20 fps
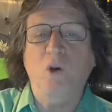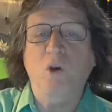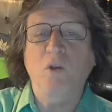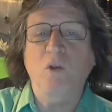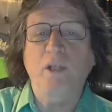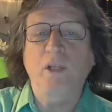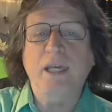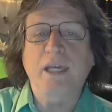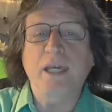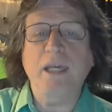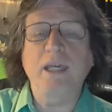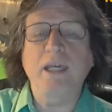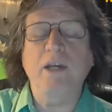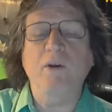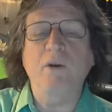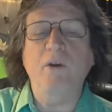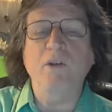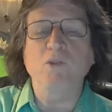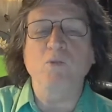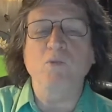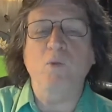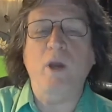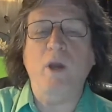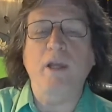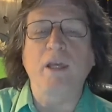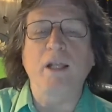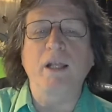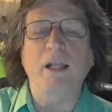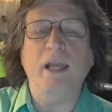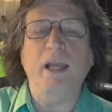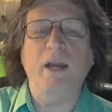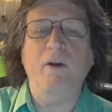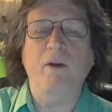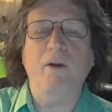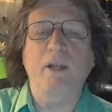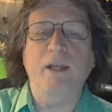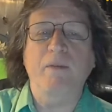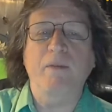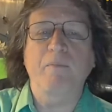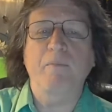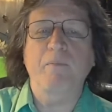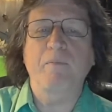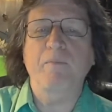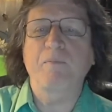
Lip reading: So the key here is regularity.